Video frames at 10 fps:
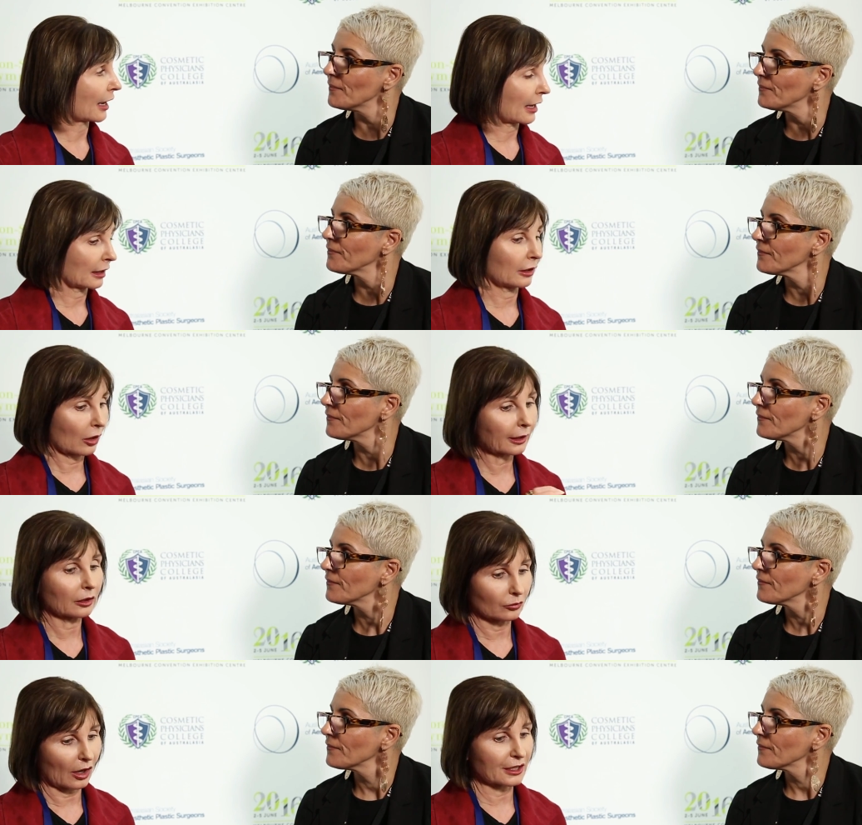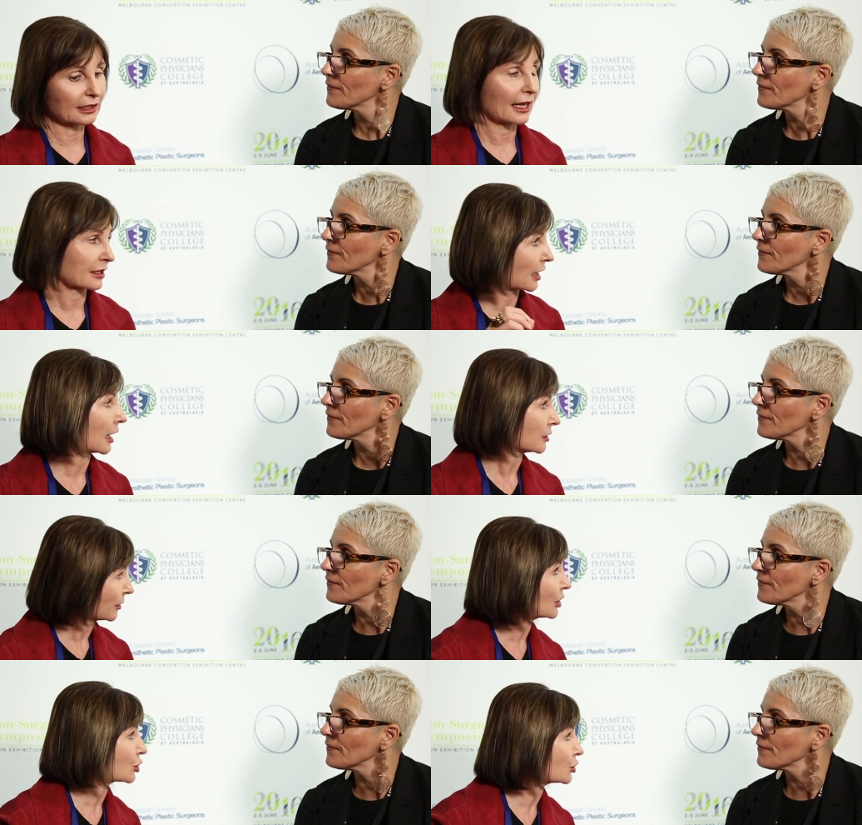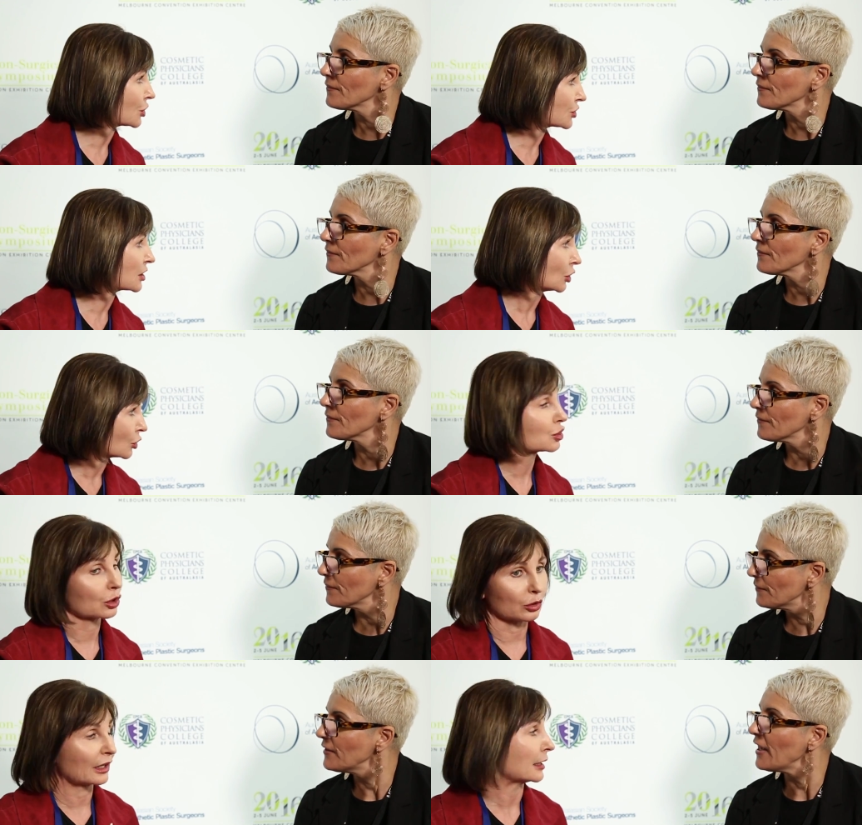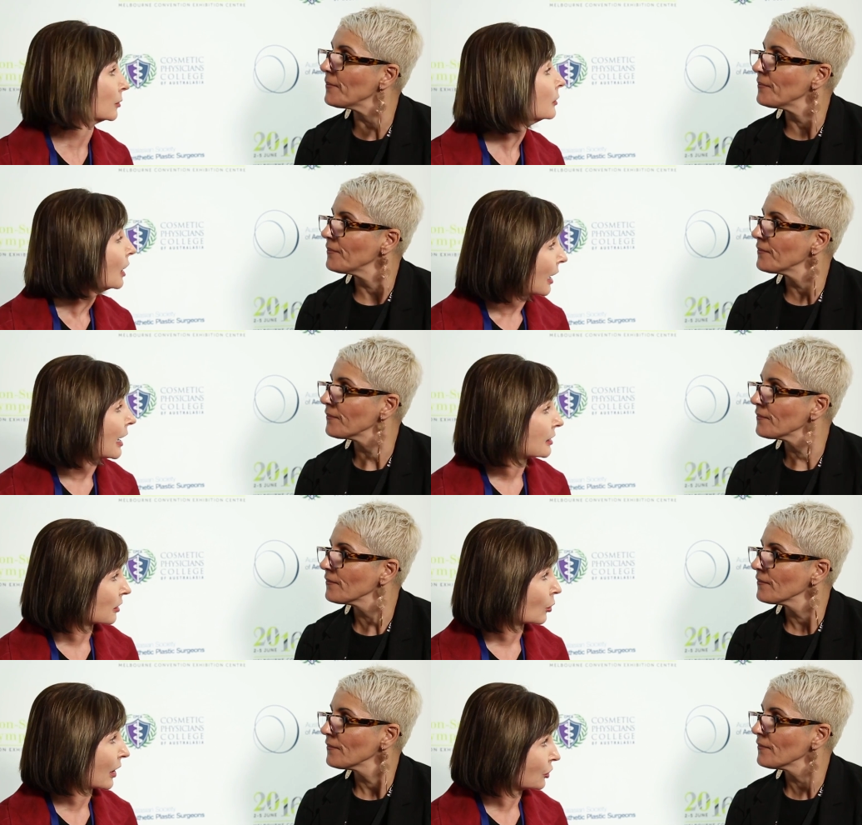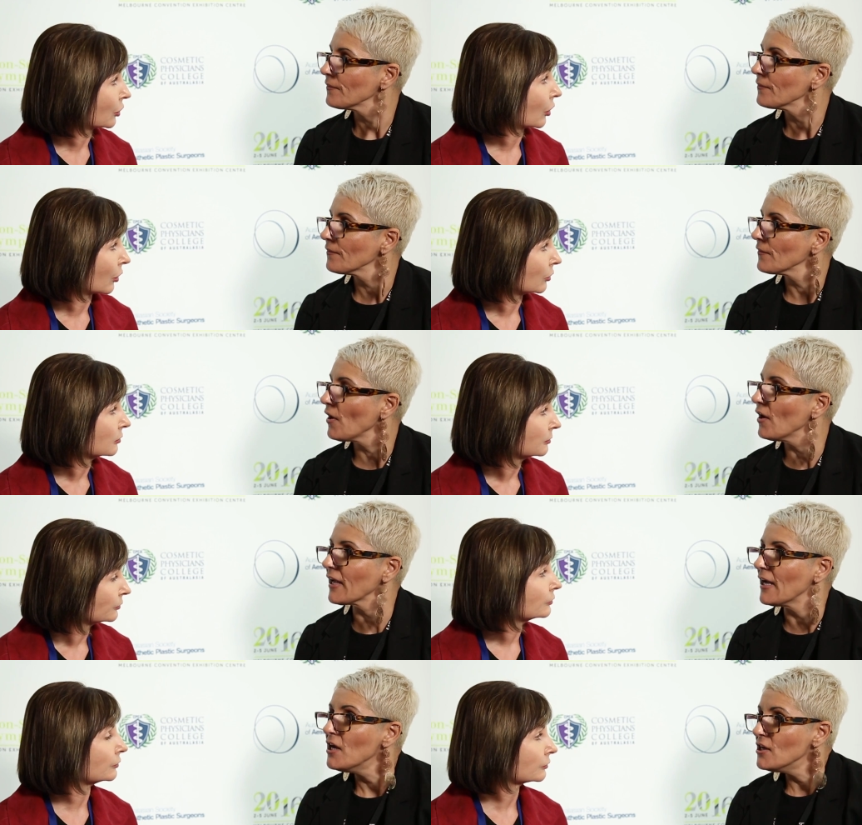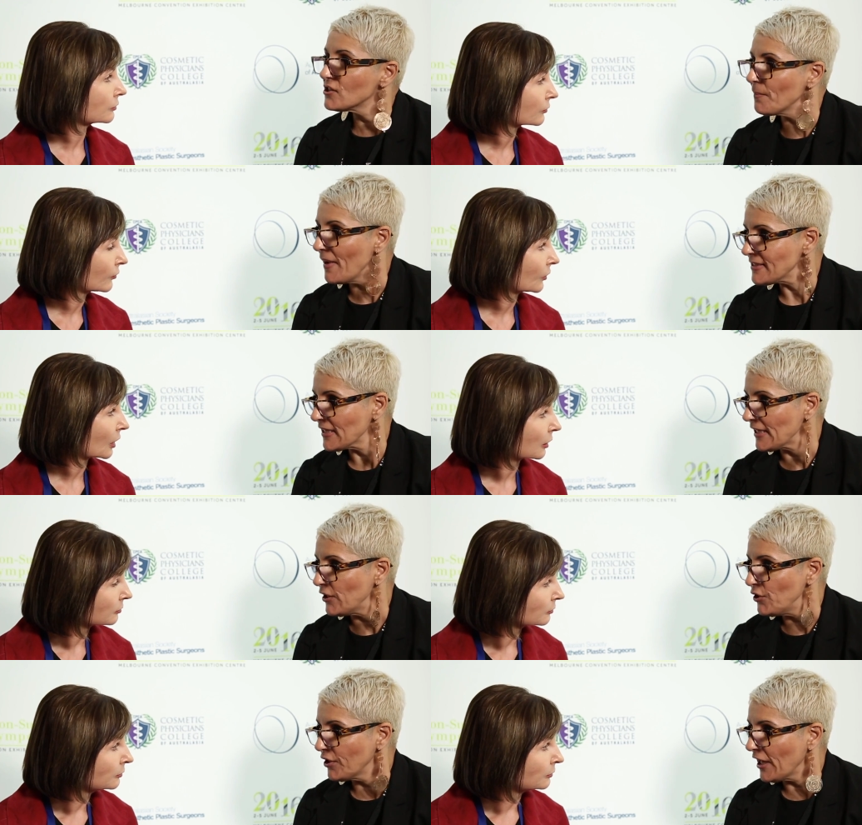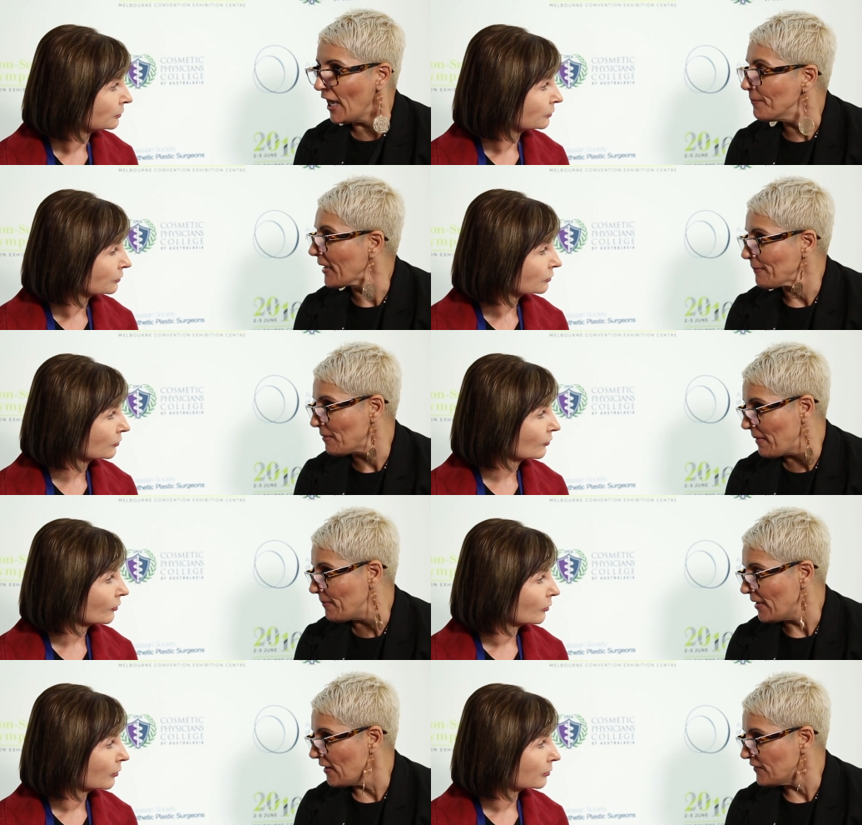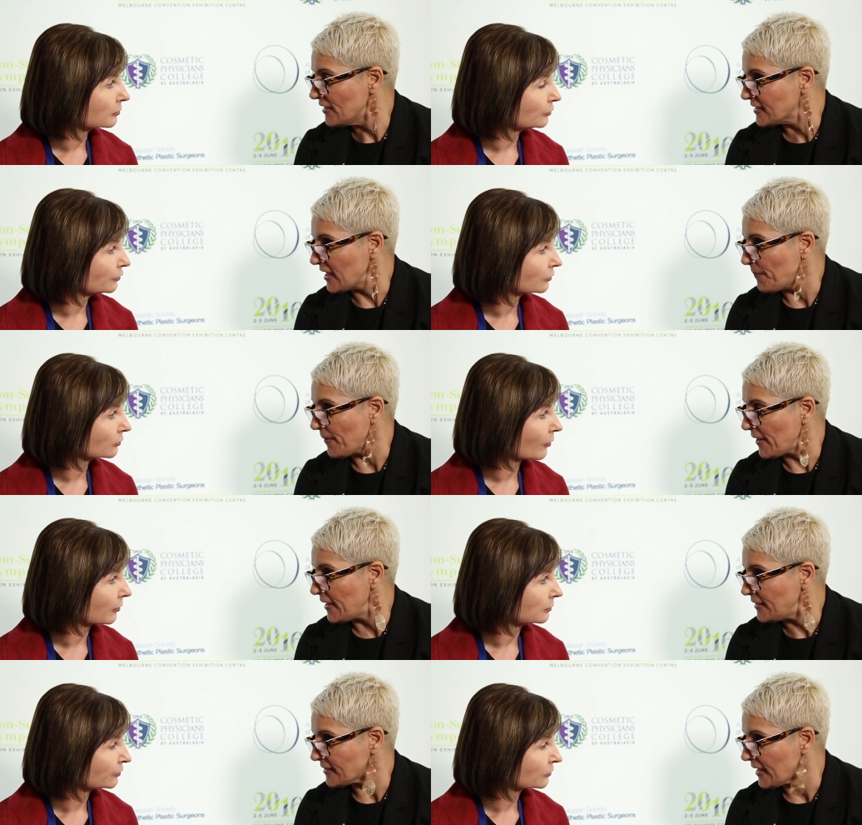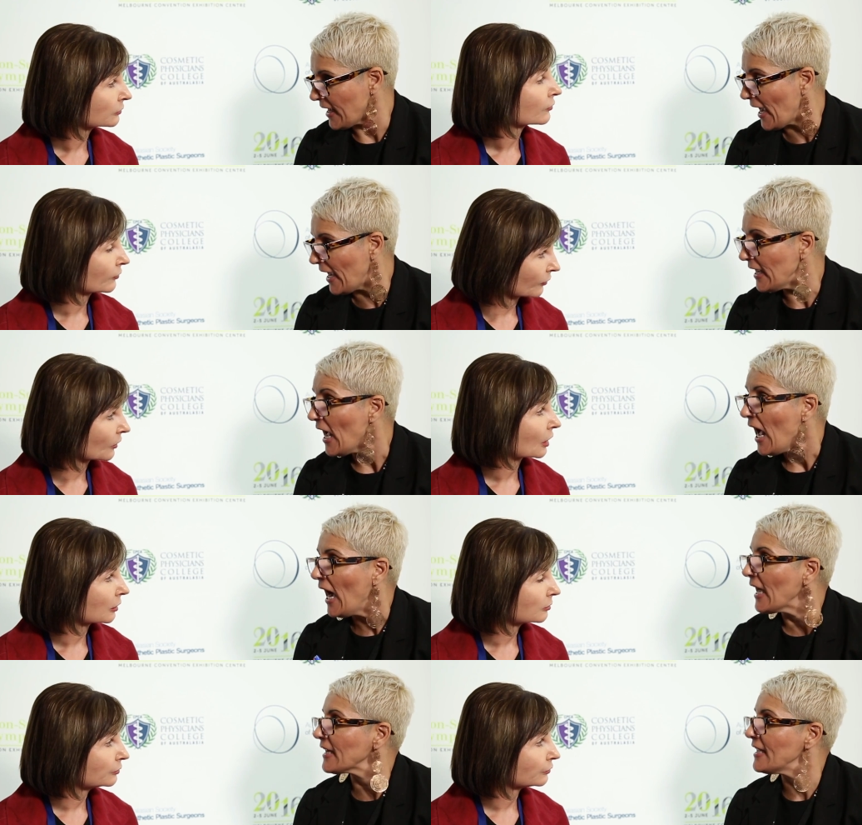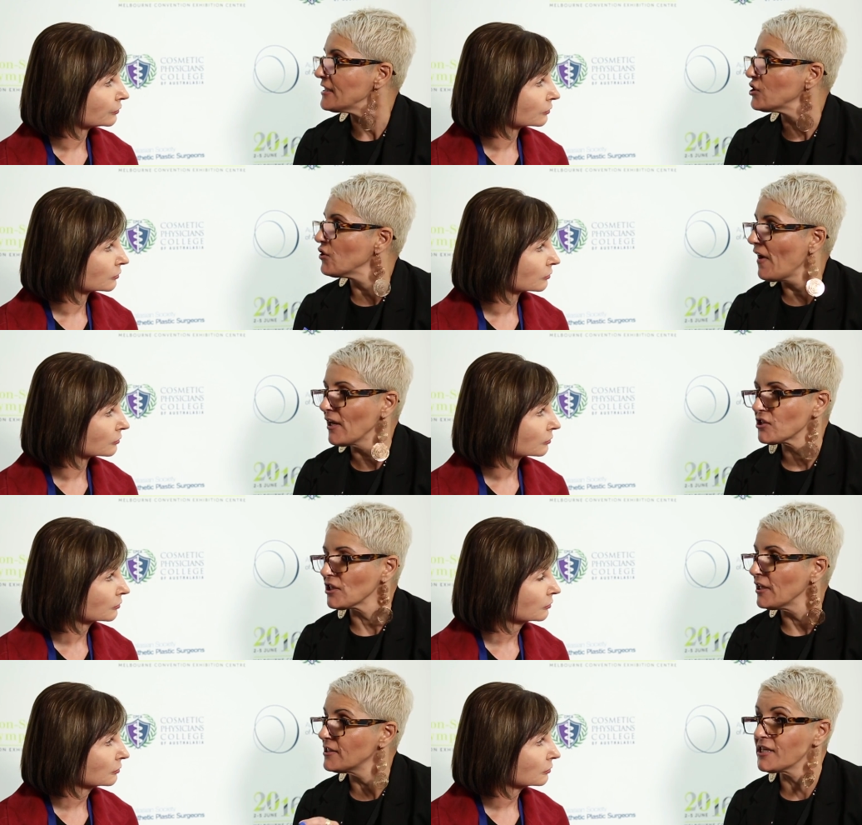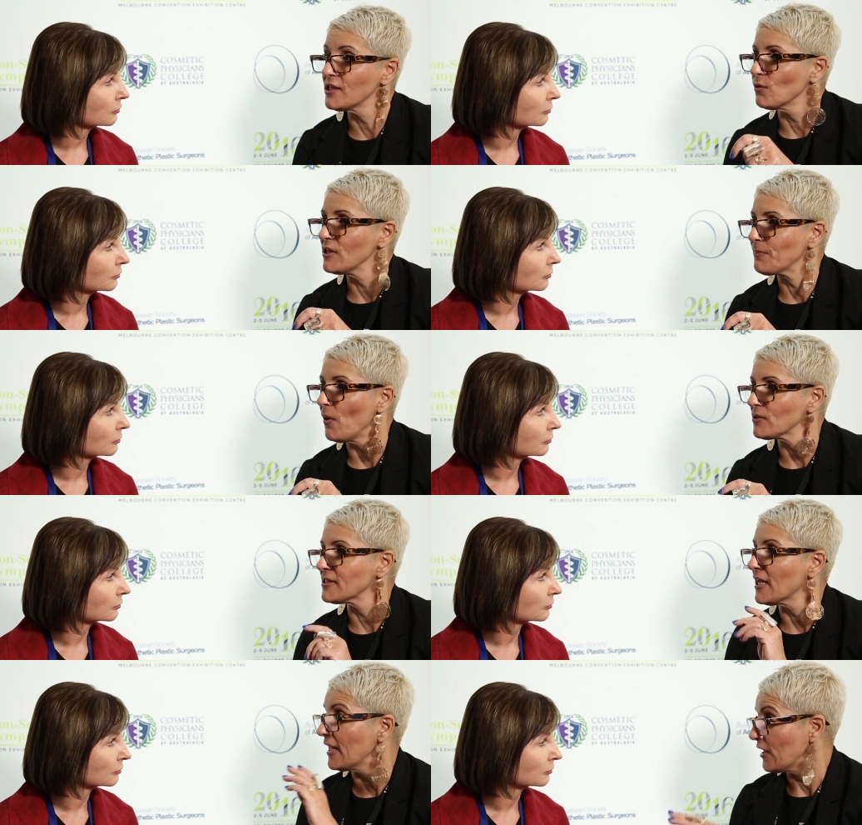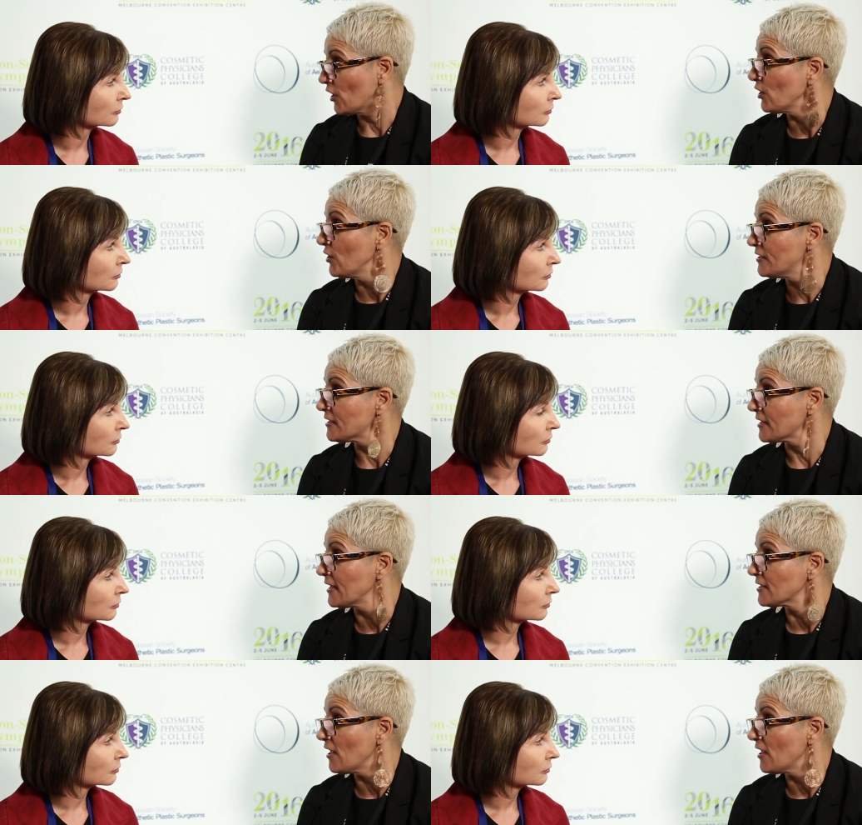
Speaker 1: okay, and I can write a letter introducing you to him, and away you go. Okay. So basically, you
Speaker 2: can't become a member of the CPCA unless you've actually ticked all these boxes, and it includes things